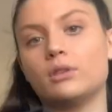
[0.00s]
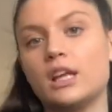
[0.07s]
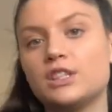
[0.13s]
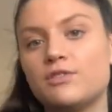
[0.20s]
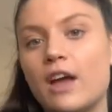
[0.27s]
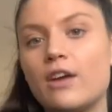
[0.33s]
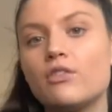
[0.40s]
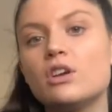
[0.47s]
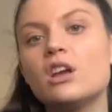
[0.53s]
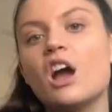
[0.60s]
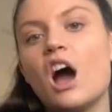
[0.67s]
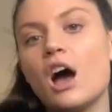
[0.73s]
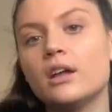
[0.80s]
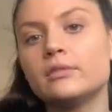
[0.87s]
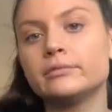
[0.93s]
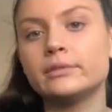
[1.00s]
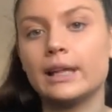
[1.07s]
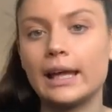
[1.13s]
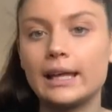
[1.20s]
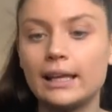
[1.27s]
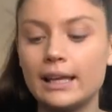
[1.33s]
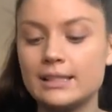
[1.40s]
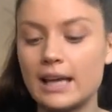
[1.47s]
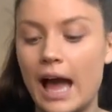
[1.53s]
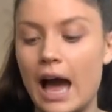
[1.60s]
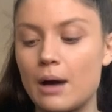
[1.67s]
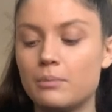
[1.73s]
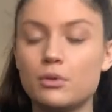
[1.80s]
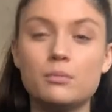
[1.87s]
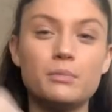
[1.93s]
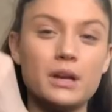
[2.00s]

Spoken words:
It's very unlikely to happen,